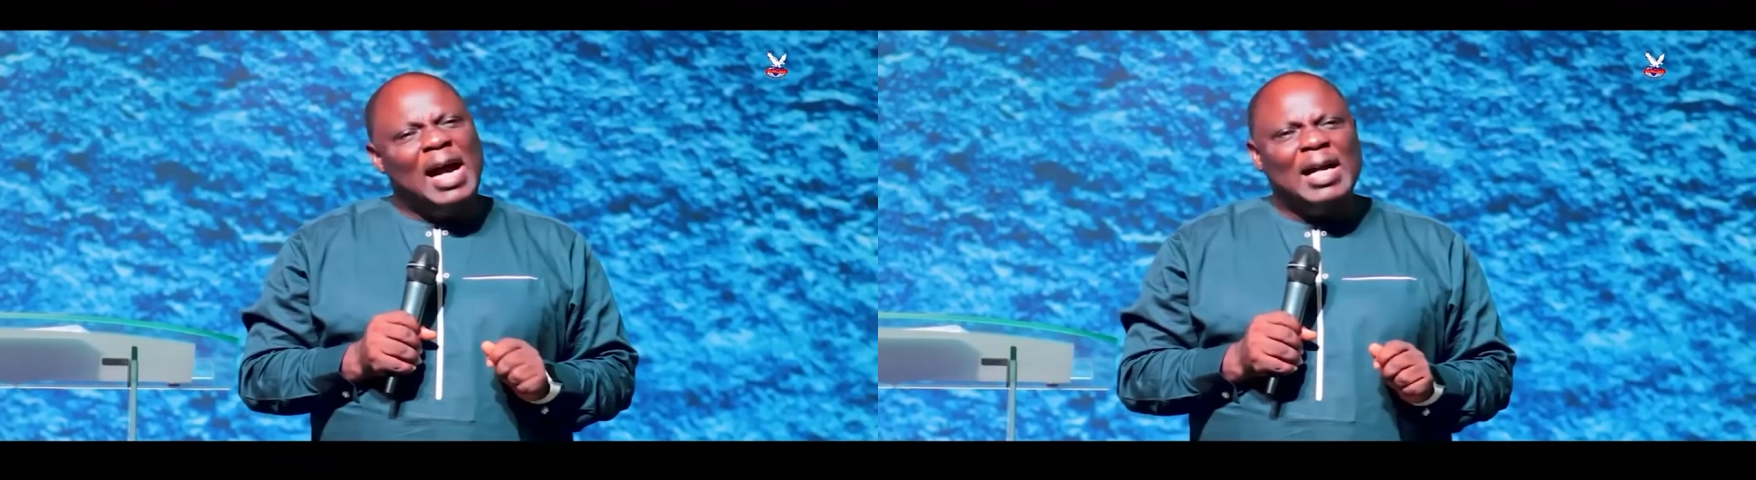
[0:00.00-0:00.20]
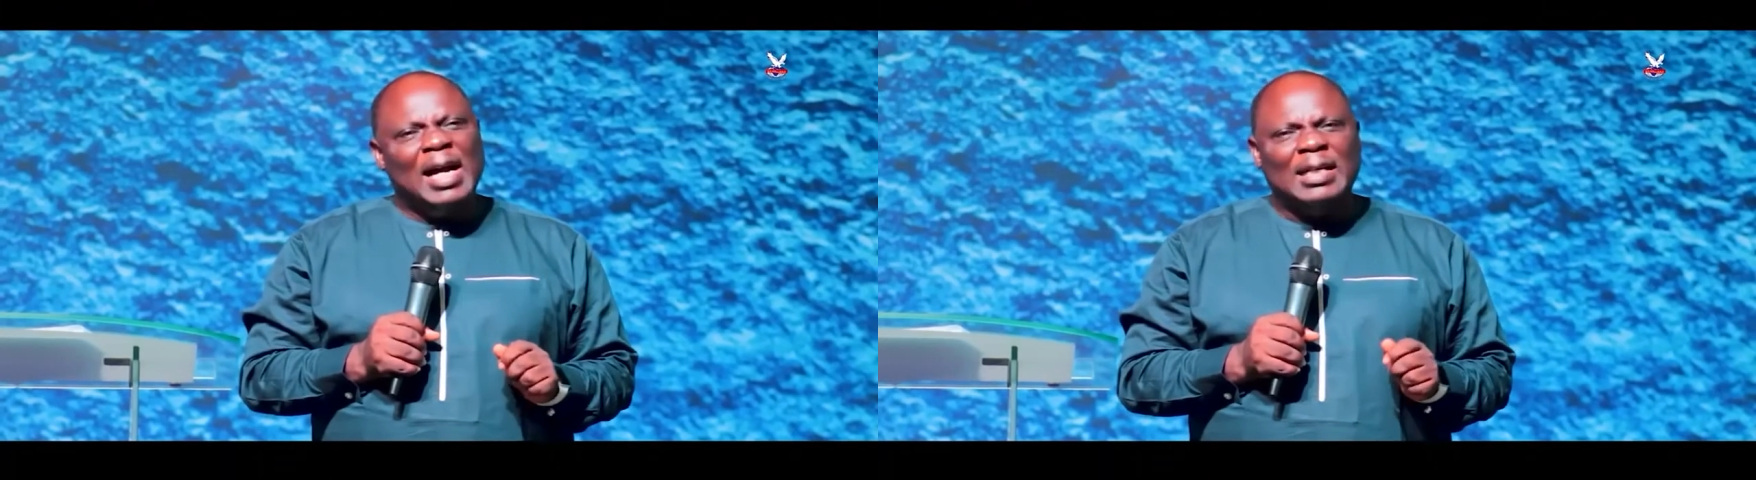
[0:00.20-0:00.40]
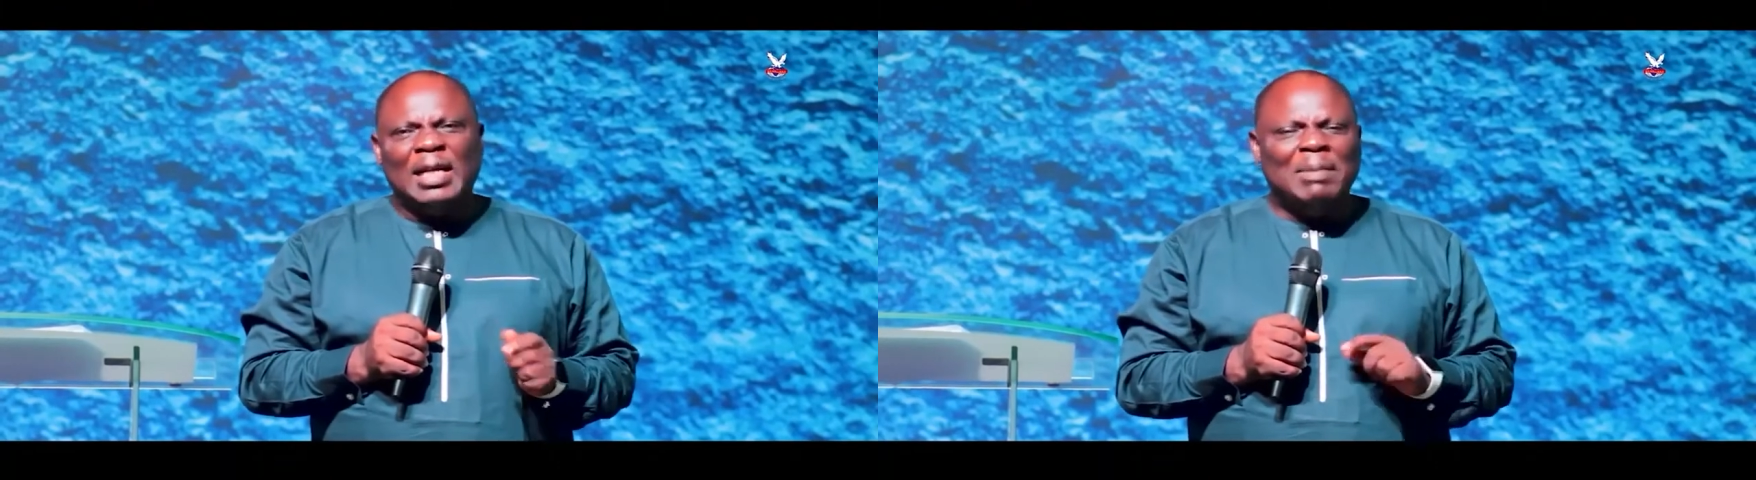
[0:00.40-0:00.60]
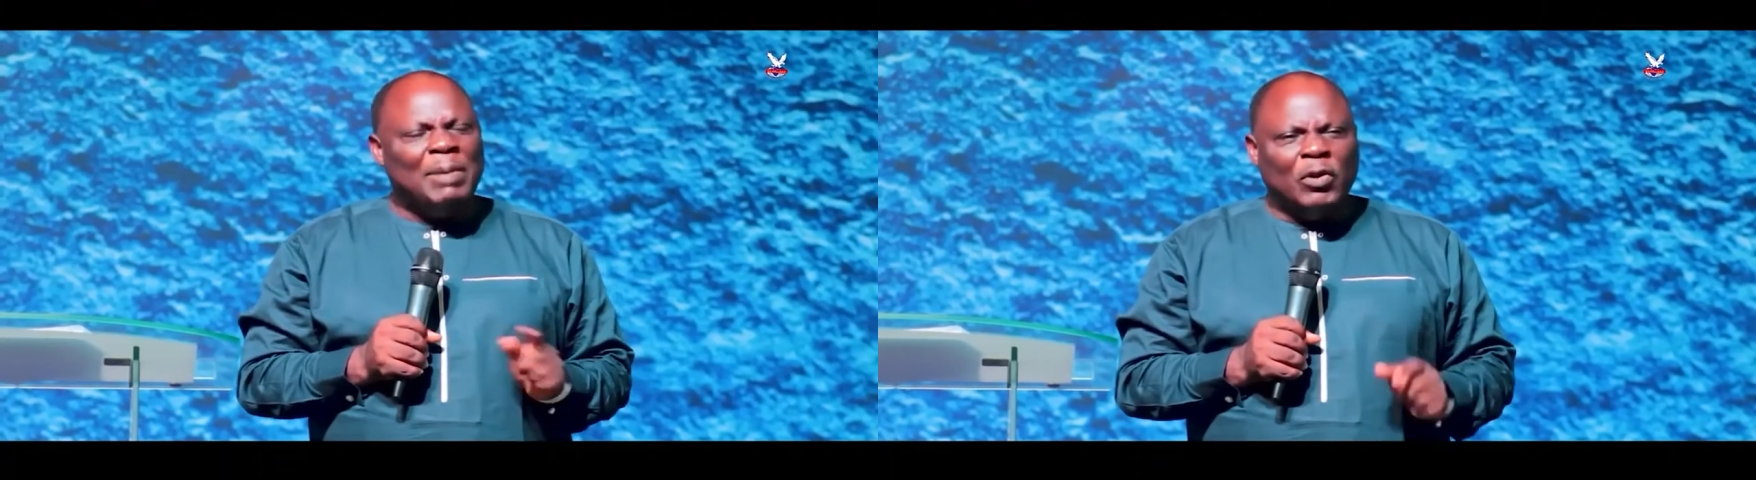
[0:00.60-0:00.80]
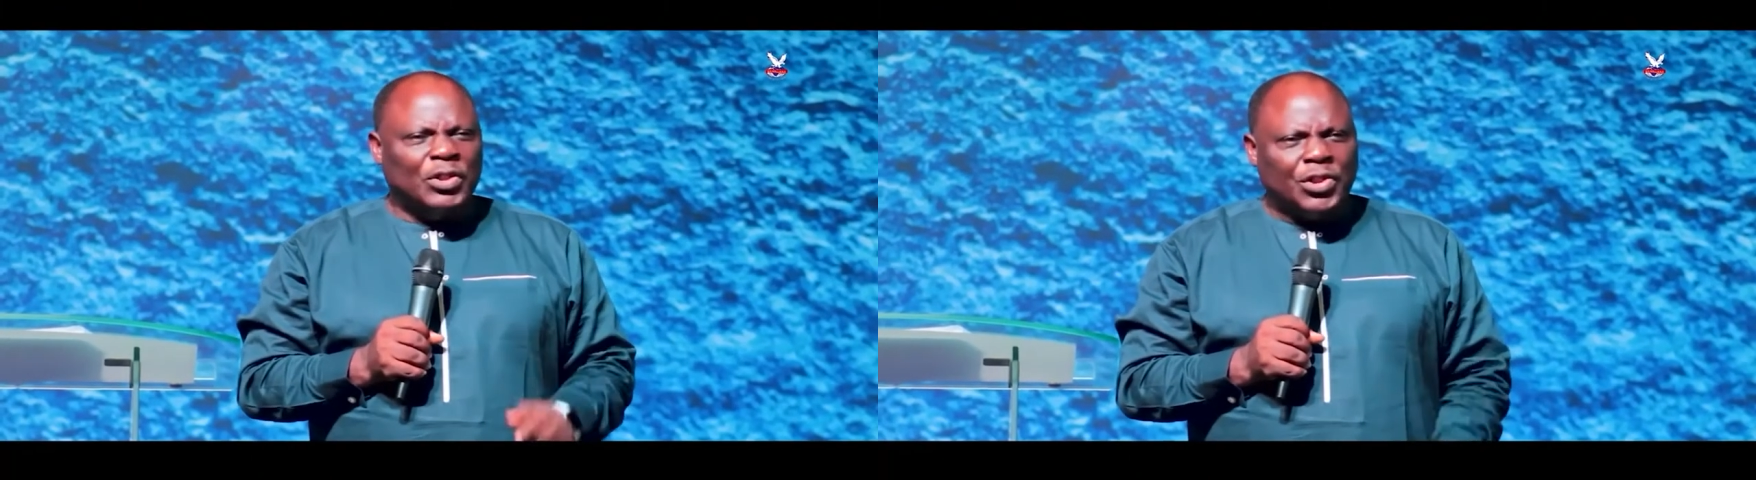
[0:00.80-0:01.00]
anger than my
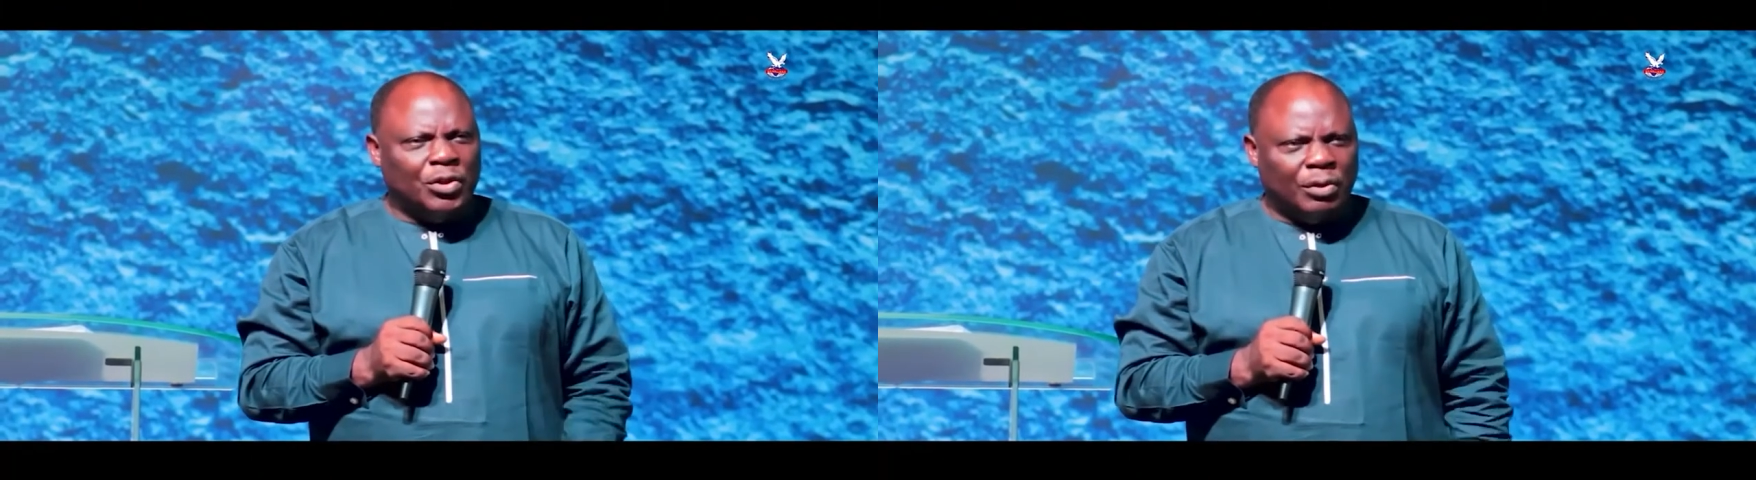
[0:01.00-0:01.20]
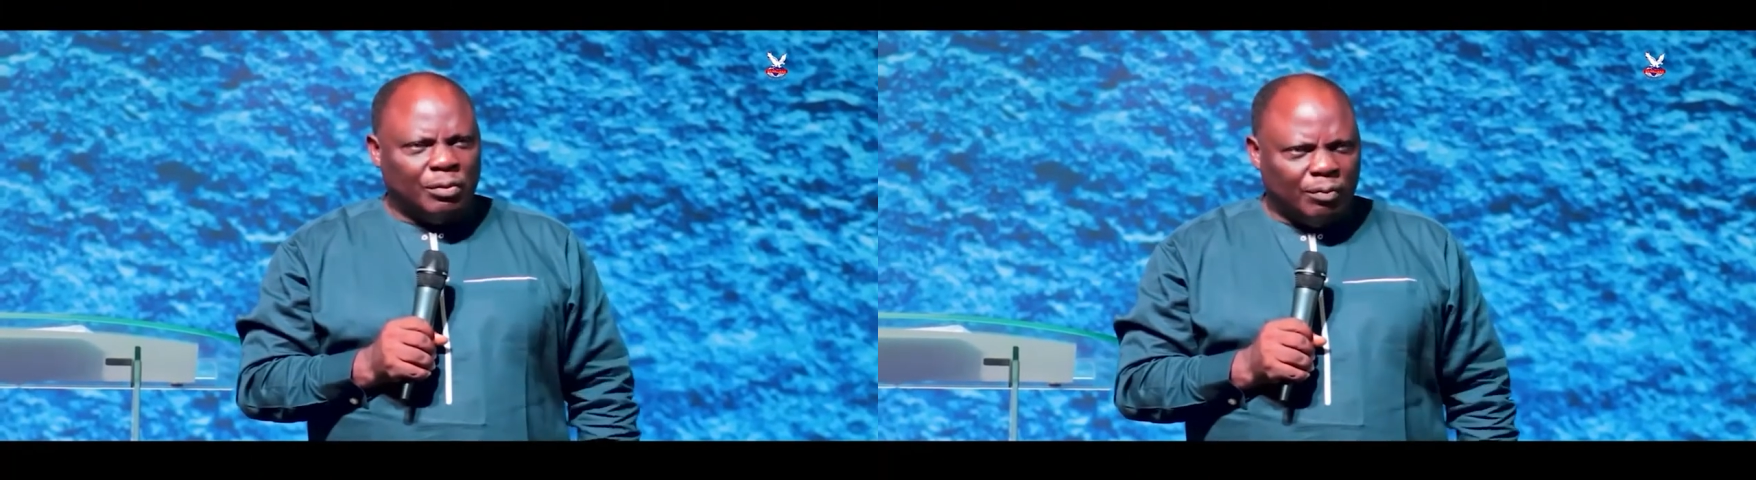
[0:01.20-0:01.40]
position.